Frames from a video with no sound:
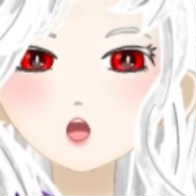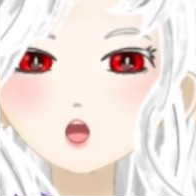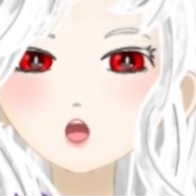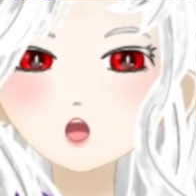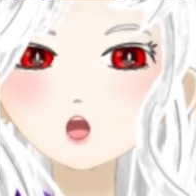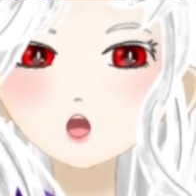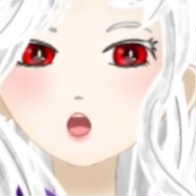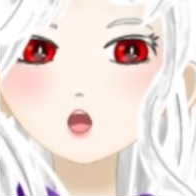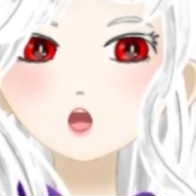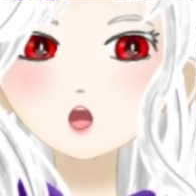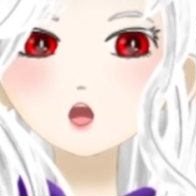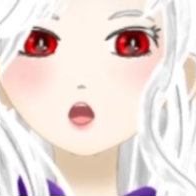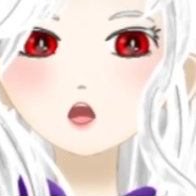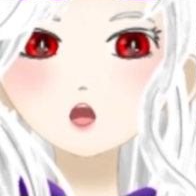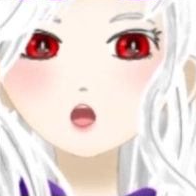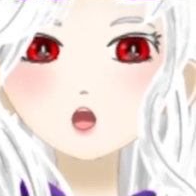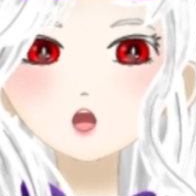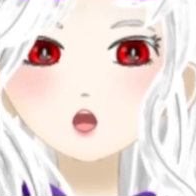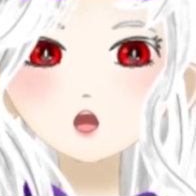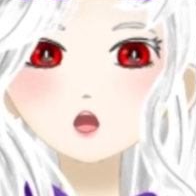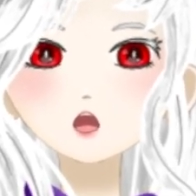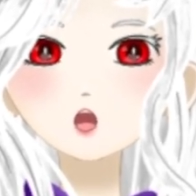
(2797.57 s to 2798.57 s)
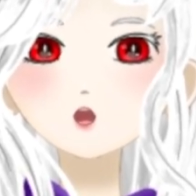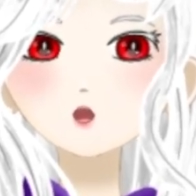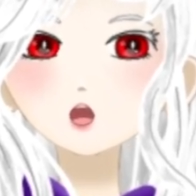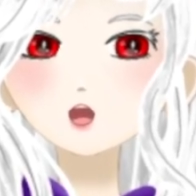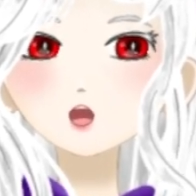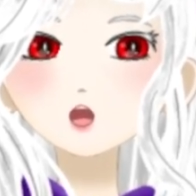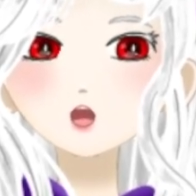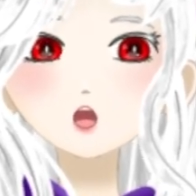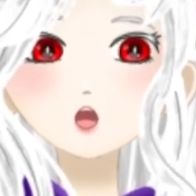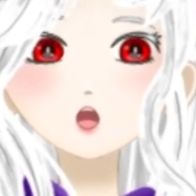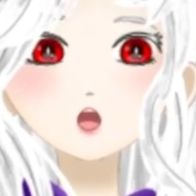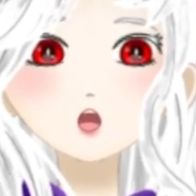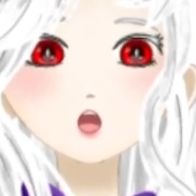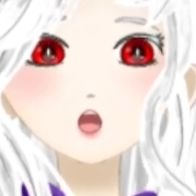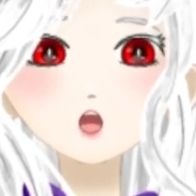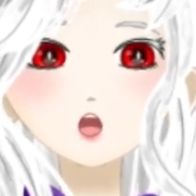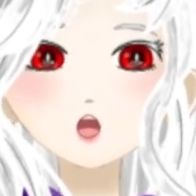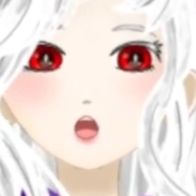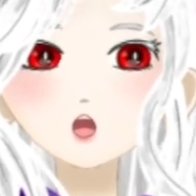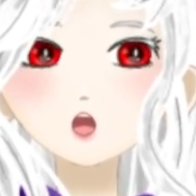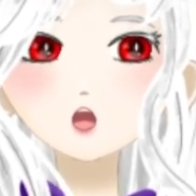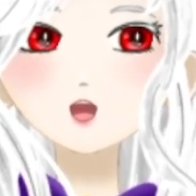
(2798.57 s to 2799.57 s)
Oh my
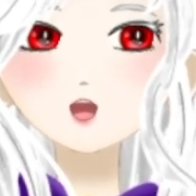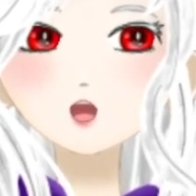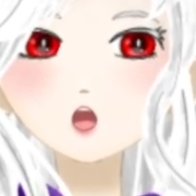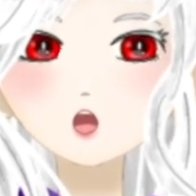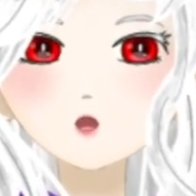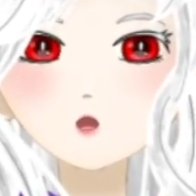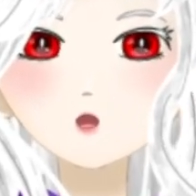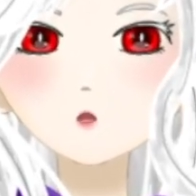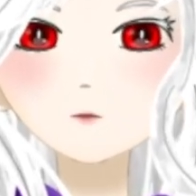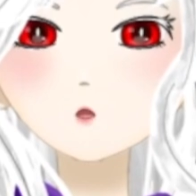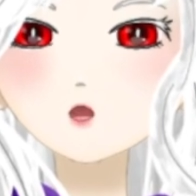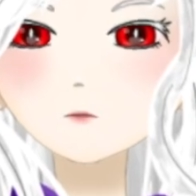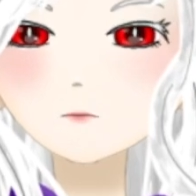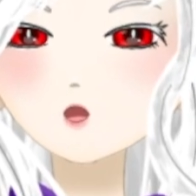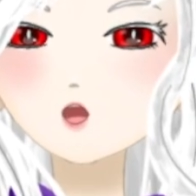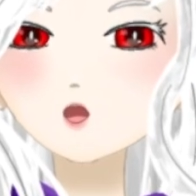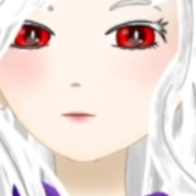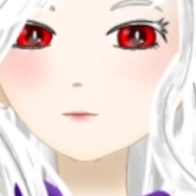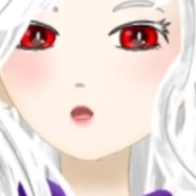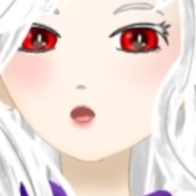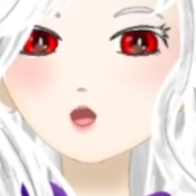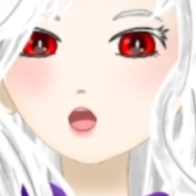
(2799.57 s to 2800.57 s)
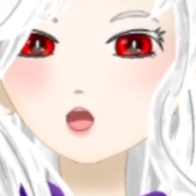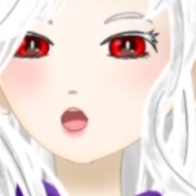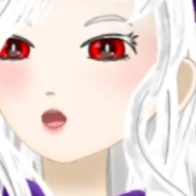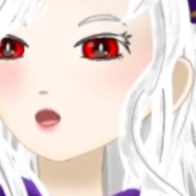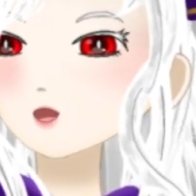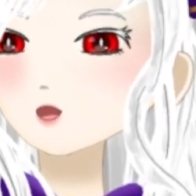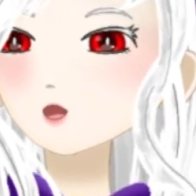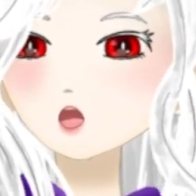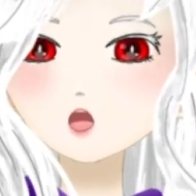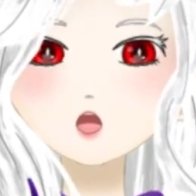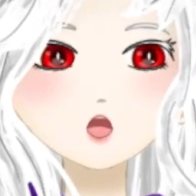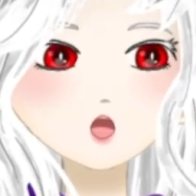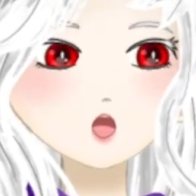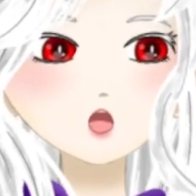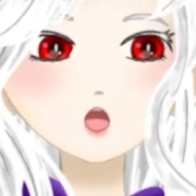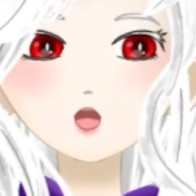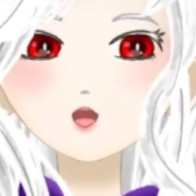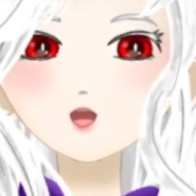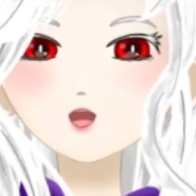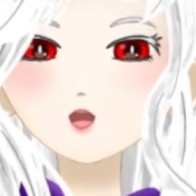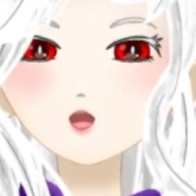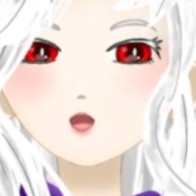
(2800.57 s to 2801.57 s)
gosh. I just remember there was an Australian
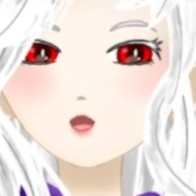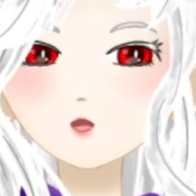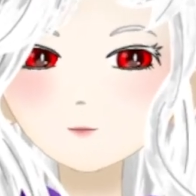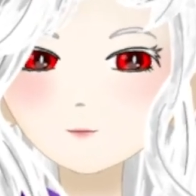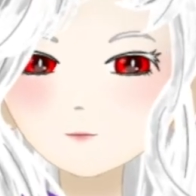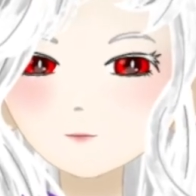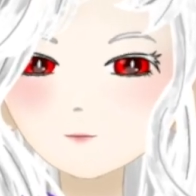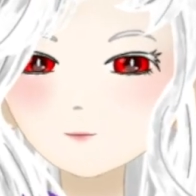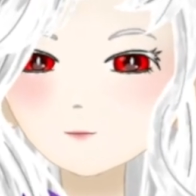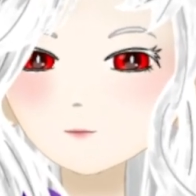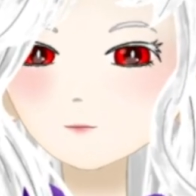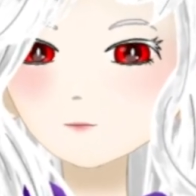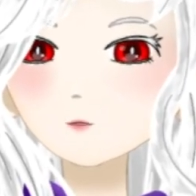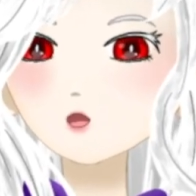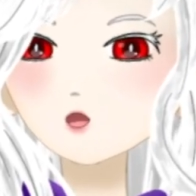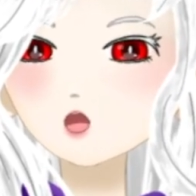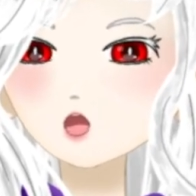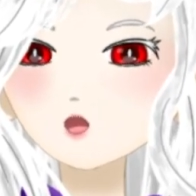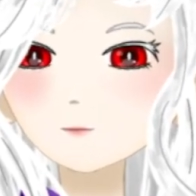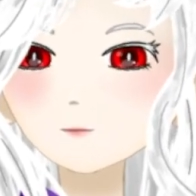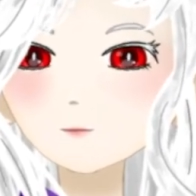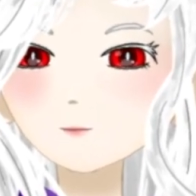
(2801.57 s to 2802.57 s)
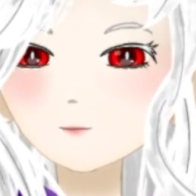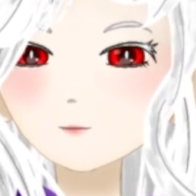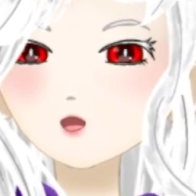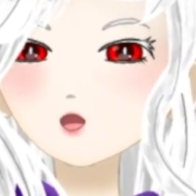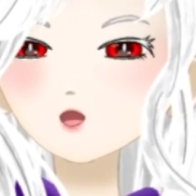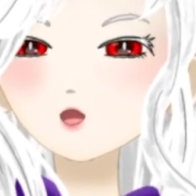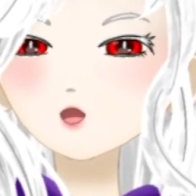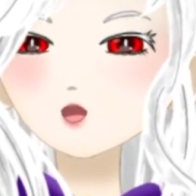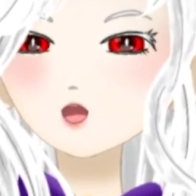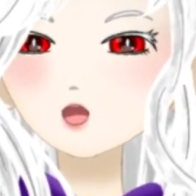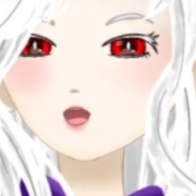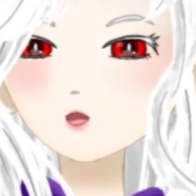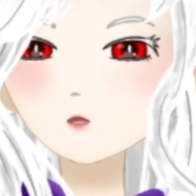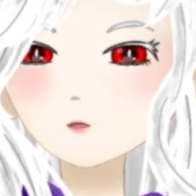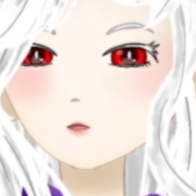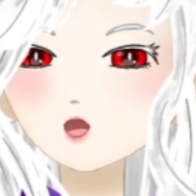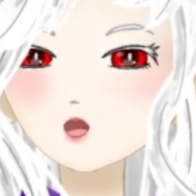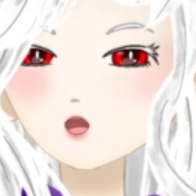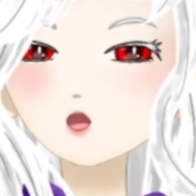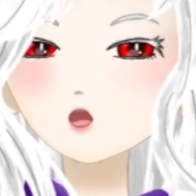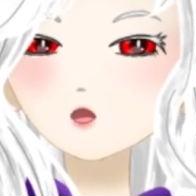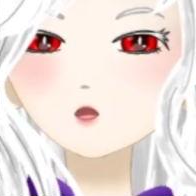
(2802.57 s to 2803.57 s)
guy. I watched him for like
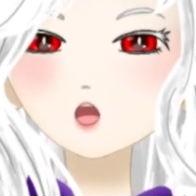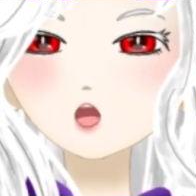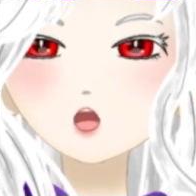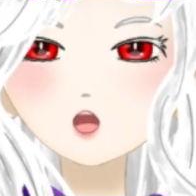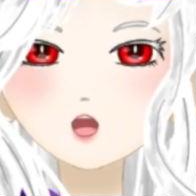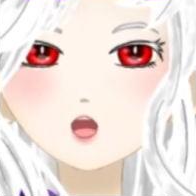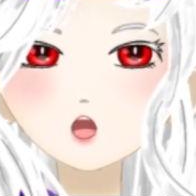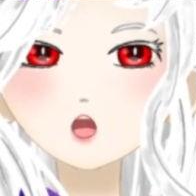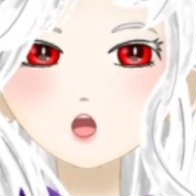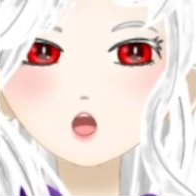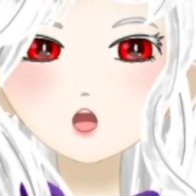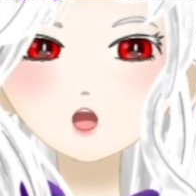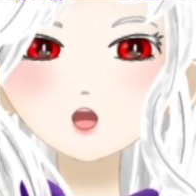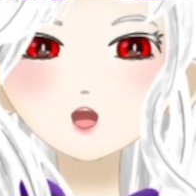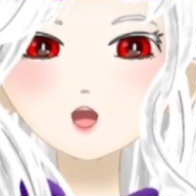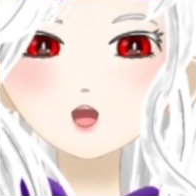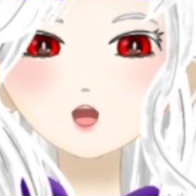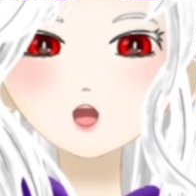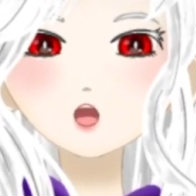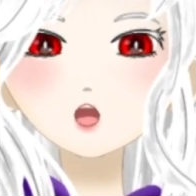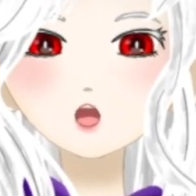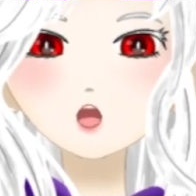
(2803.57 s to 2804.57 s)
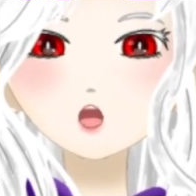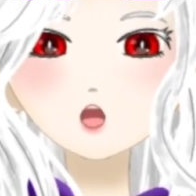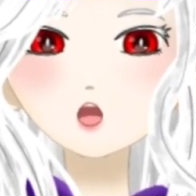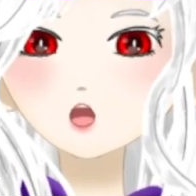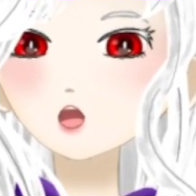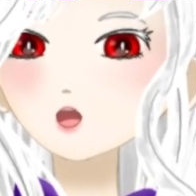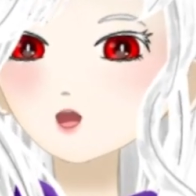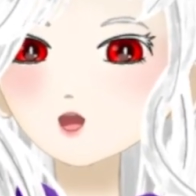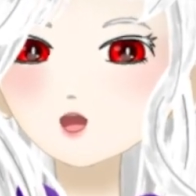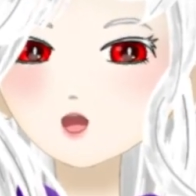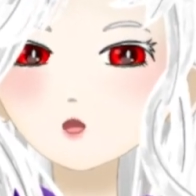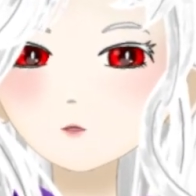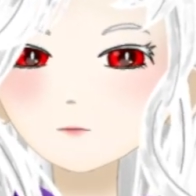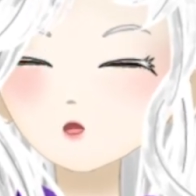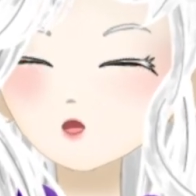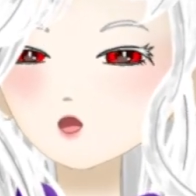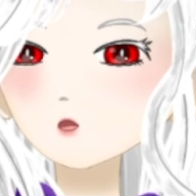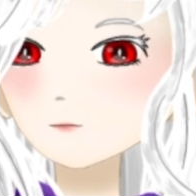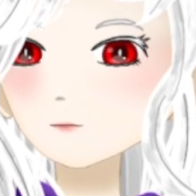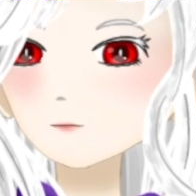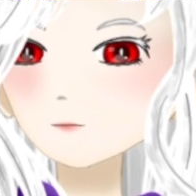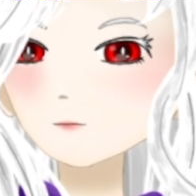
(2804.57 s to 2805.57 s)
2 weeks, and then suddenly I just
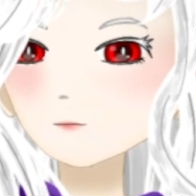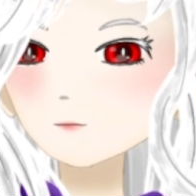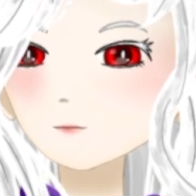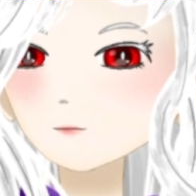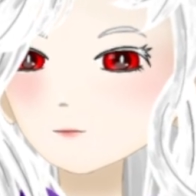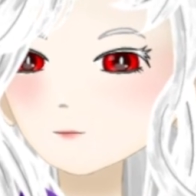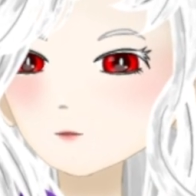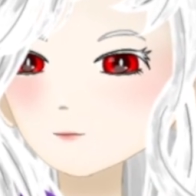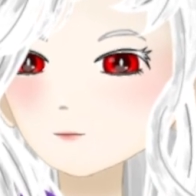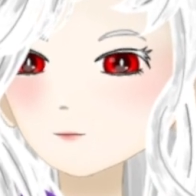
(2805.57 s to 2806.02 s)
stopped watching